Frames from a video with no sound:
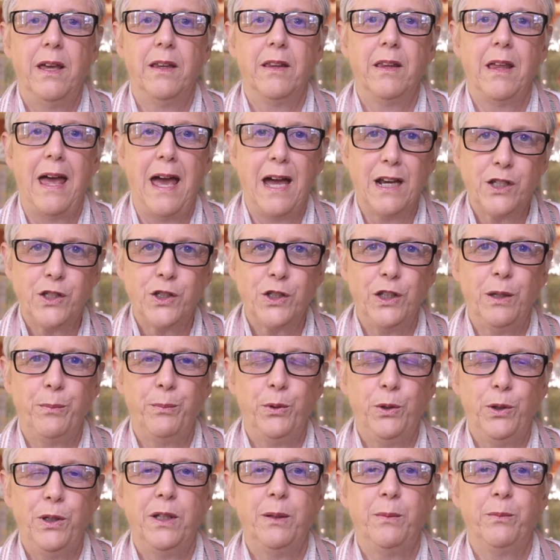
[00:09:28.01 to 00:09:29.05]
Actually, the
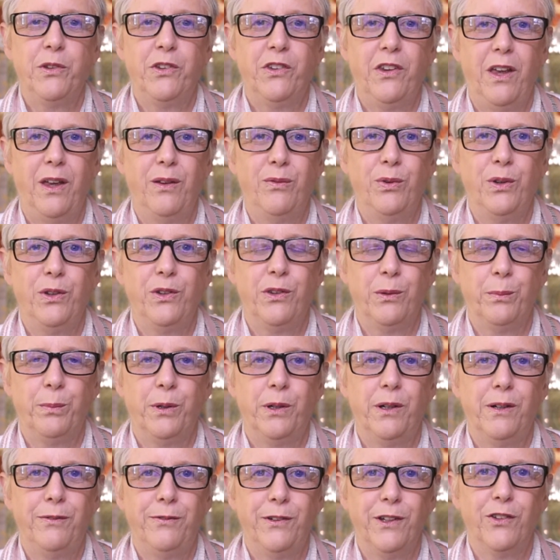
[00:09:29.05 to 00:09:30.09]
Buddha himself was the
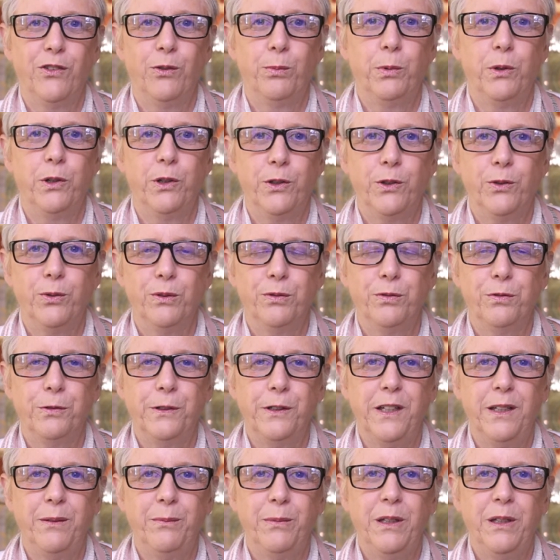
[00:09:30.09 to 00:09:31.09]
perfect spiritual friend,